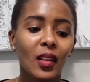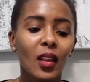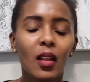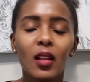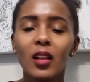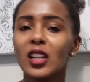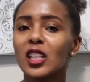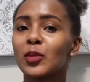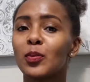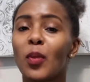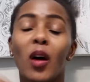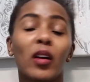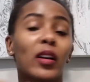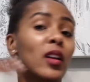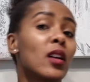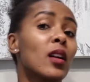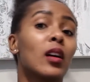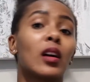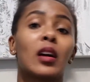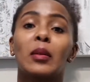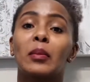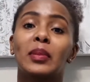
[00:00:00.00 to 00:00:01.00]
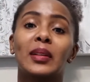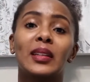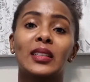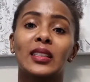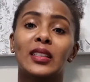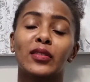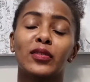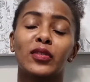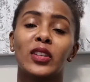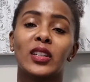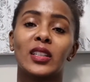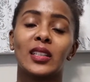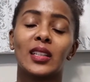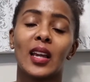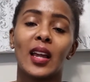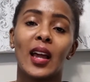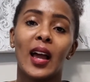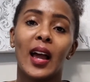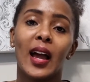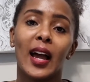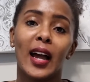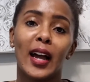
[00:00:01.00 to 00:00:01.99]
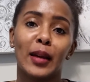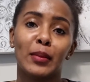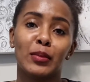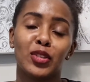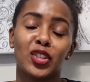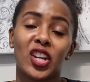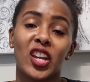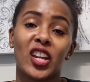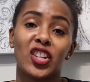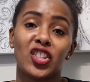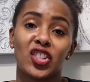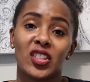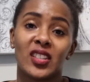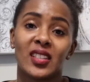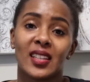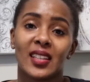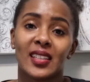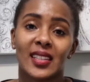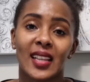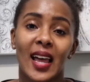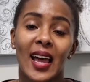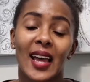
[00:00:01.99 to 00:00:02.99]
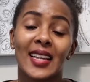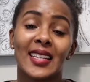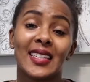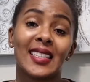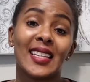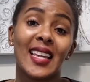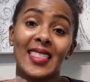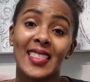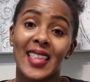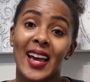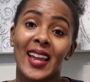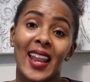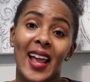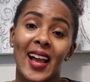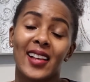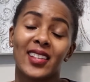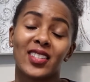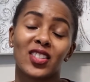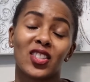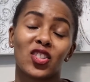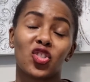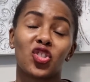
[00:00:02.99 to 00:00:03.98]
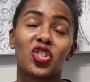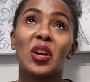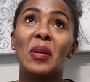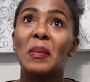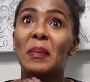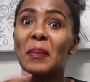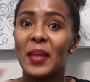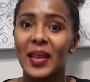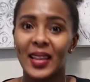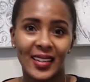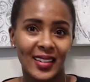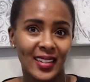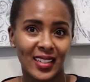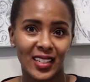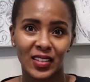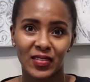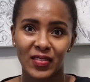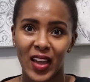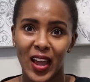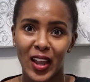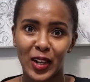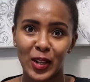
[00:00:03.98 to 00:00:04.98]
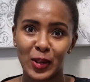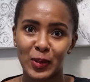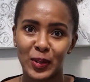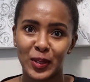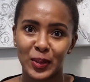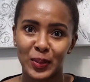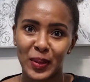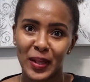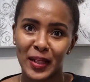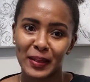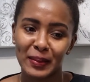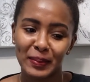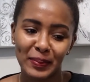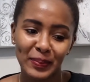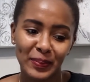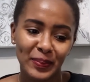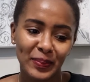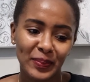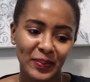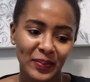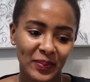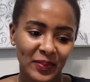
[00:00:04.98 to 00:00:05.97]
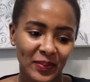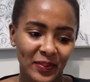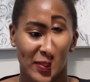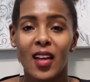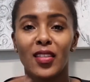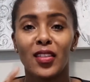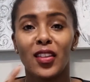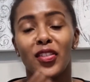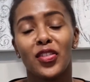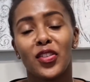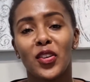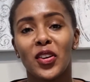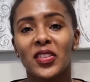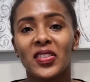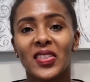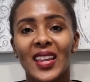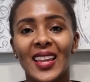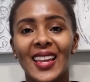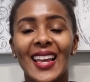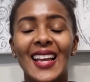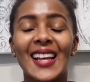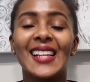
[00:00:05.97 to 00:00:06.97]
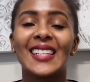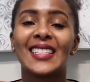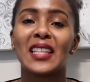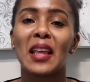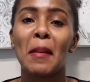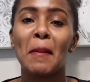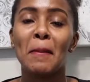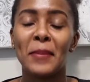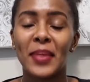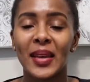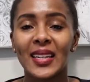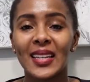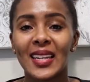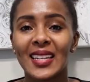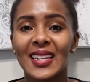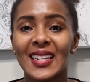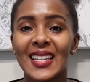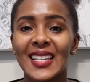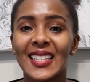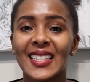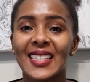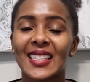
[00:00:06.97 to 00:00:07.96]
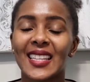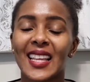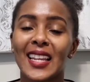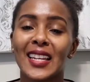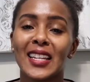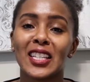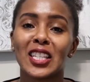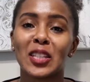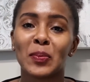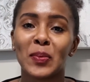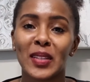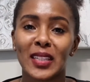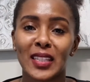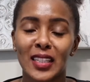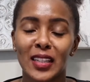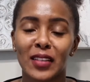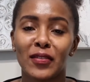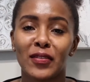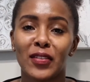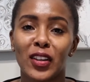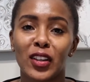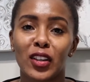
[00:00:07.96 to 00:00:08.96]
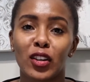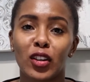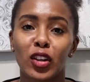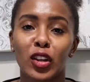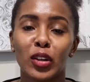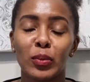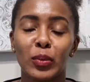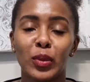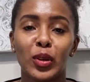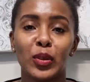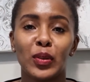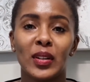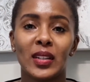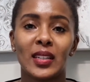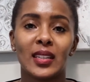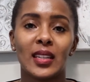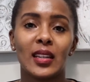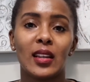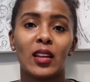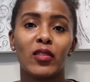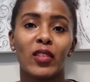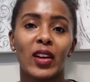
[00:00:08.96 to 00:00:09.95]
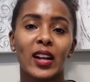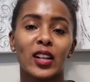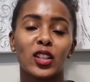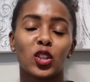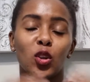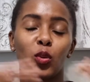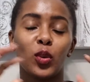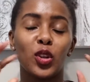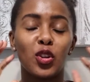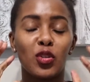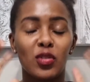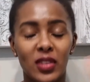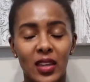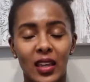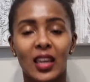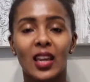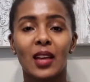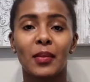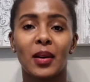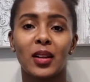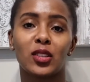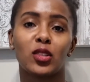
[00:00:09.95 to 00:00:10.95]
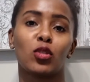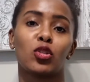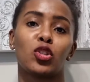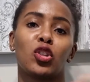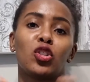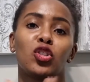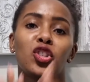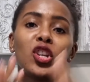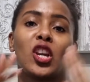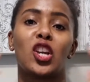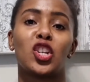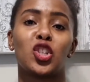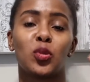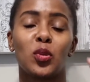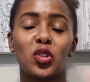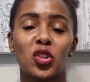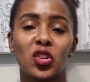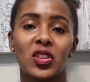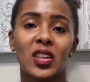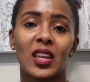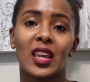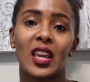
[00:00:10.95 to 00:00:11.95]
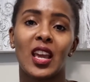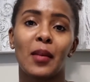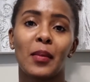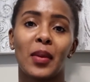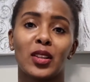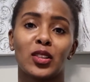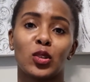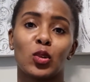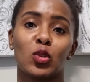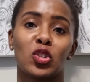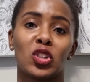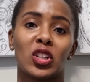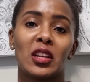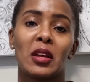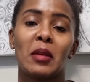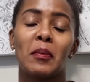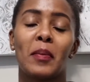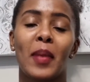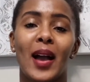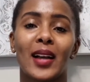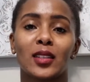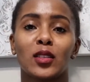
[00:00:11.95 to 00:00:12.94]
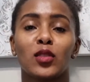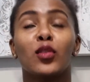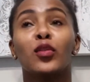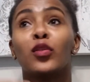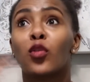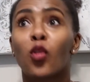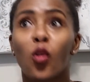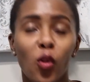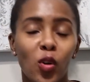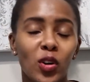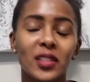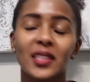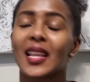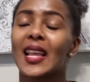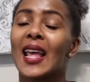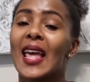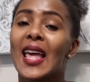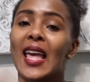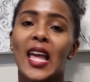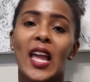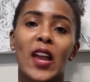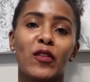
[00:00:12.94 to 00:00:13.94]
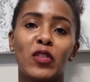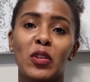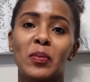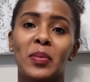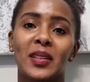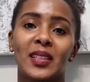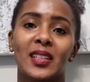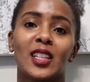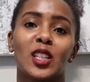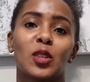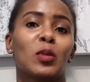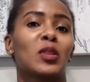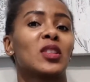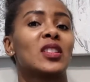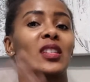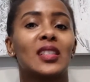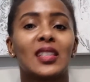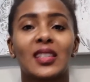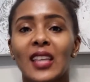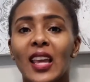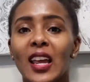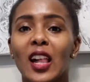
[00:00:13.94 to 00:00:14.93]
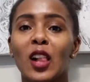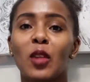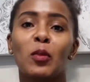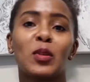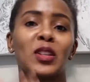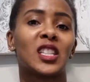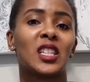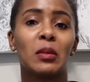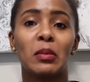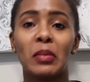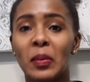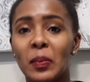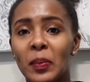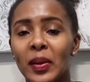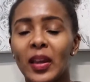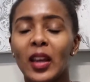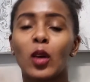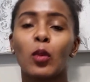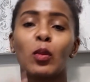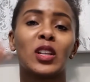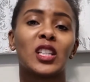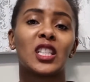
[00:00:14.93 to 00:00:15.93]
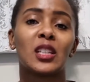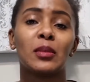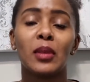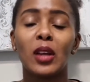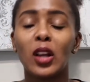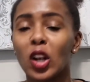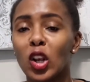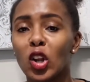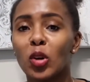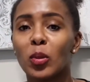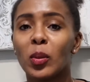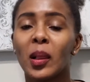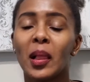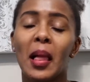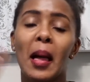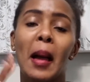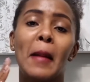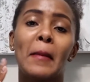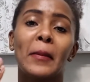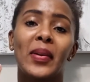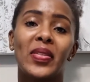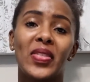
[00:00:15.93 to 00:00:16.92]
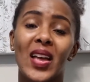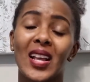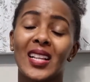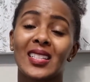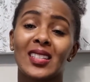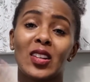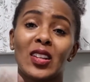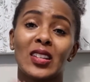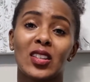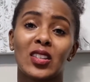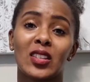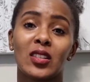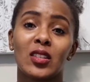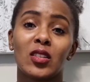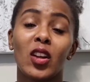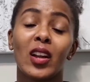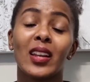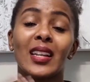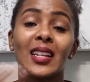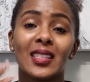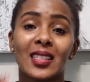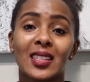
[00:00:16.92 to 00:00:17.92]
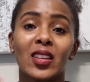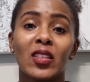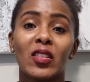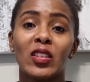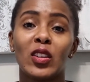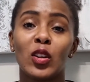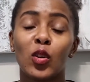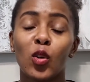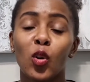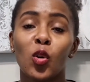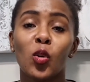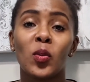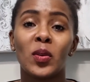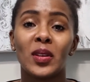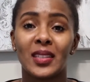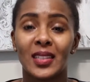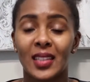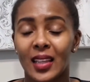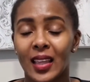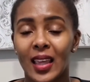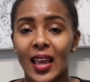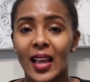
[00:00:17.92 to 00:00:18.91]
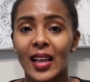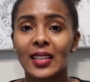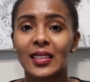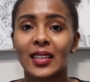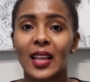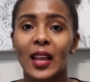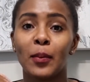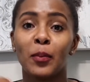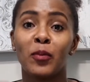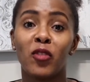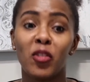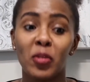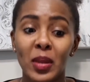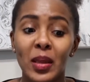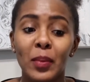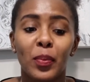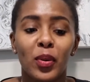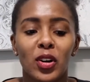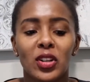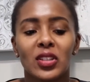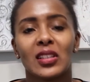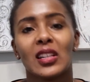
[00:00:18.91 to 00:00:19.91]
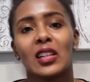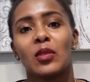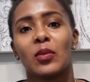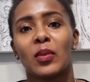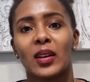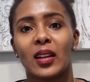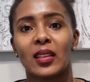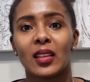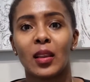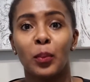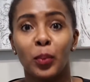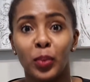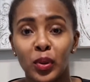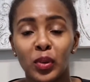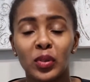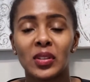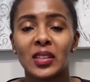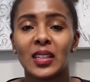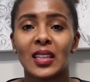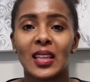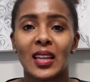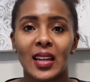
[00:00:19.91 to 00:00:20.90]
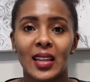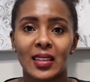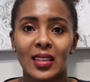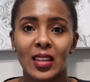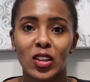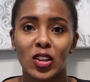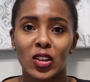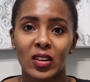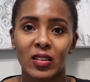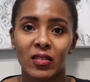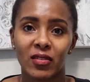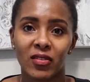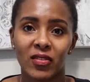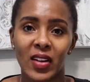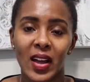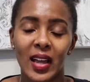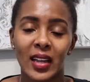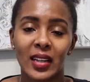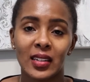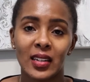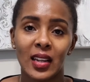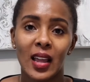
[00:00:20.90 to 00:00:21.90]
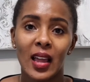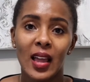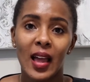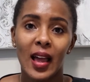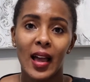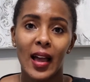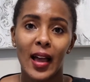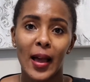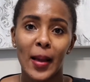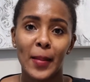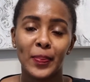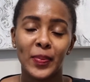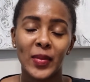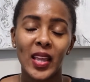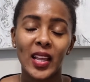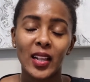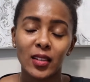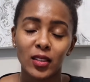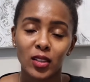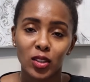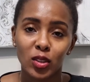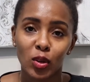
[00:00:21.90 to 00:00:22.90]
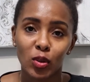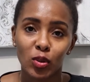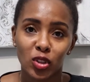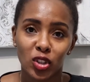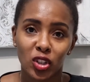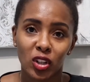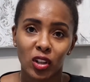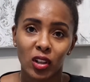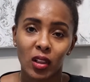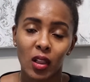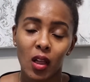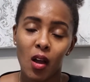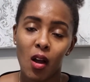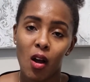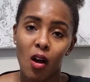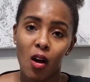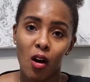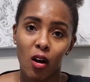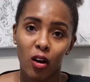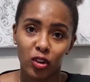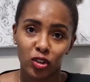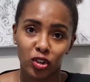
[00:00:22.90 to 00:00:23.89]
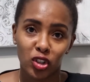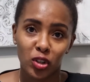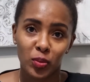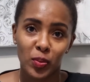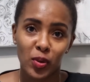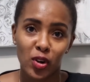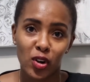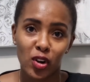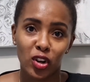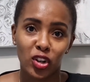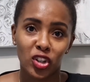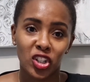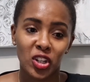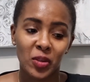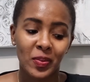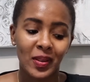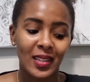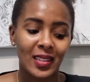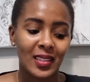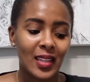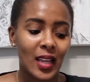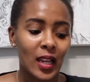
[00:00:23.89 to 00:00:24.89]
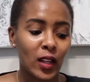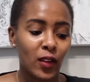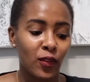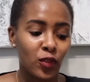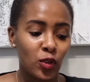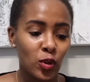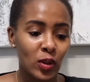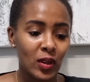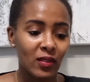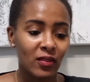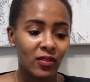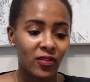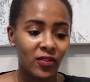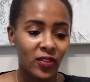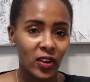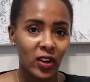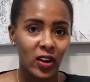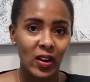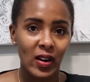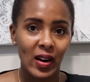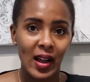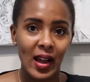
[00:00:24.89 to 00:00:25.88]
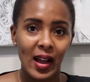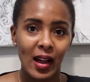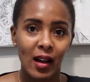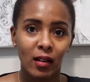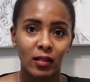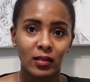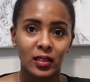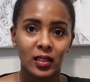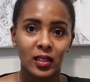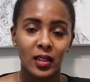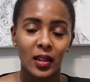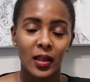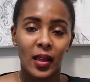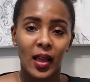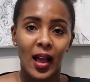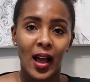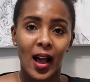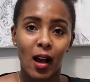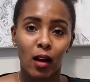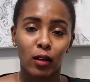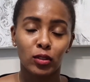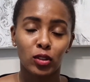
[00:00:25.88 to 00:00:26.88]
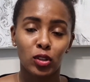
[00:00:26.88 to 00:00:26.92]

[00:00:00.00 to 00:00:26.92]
sparking a complete different change in society, and that has tremendous value as well. The third thing is embeddedness in a specific community, right? So when you're thinking about social change, when you're thinking about social impact, well, of course, every business wants to scale, wants to be big, wants to be global, but that's not necessarily always the case. And for me personally, what the beauty that I think you can find in social entrepreneurship is that if you can figure out how to